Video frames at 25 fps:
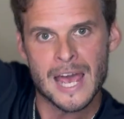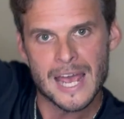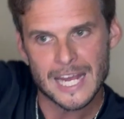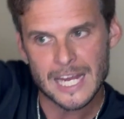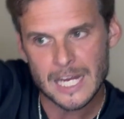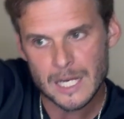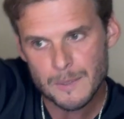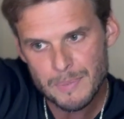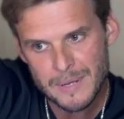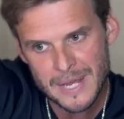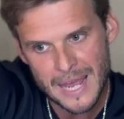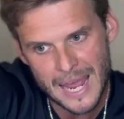
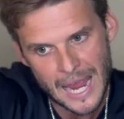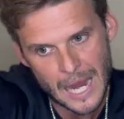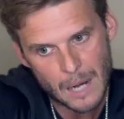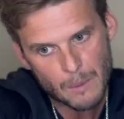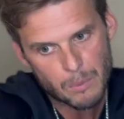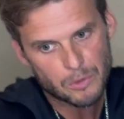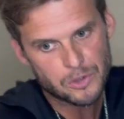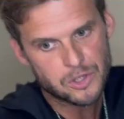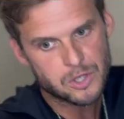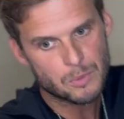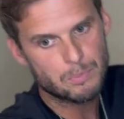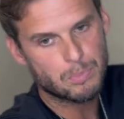he'd be
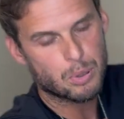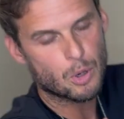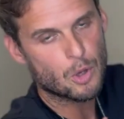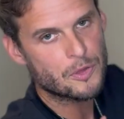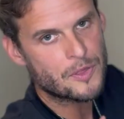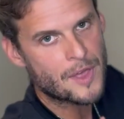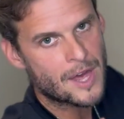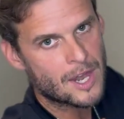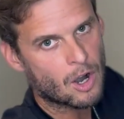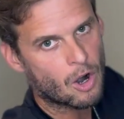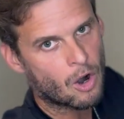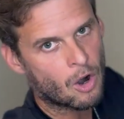able to put
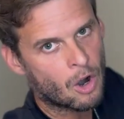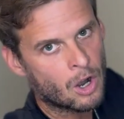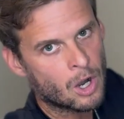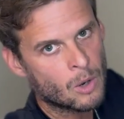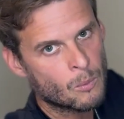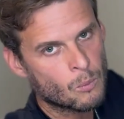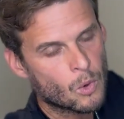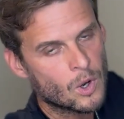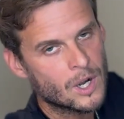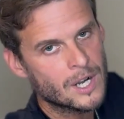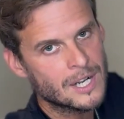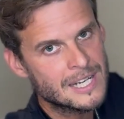that
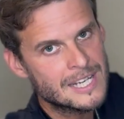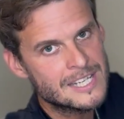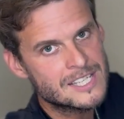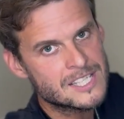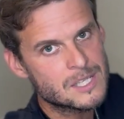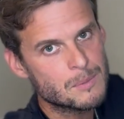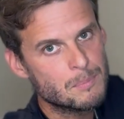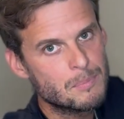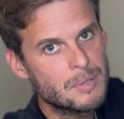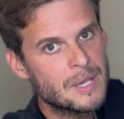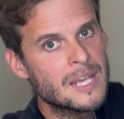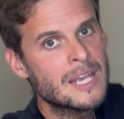arm where it needs
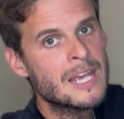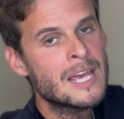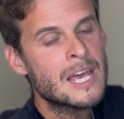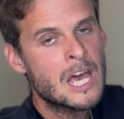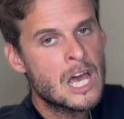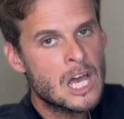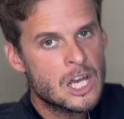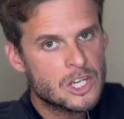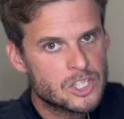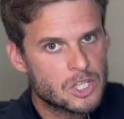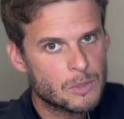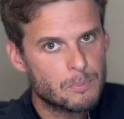to be
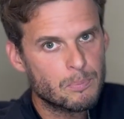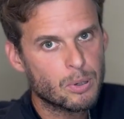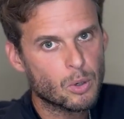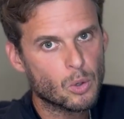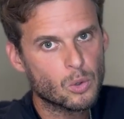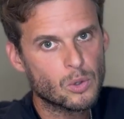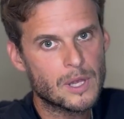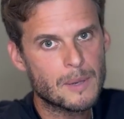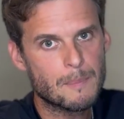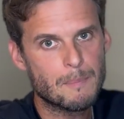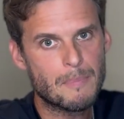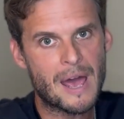to
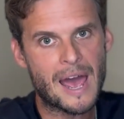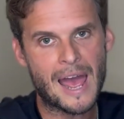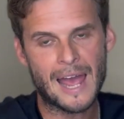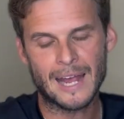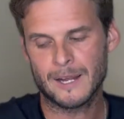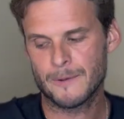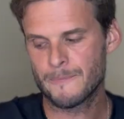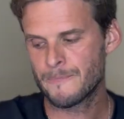pull it back.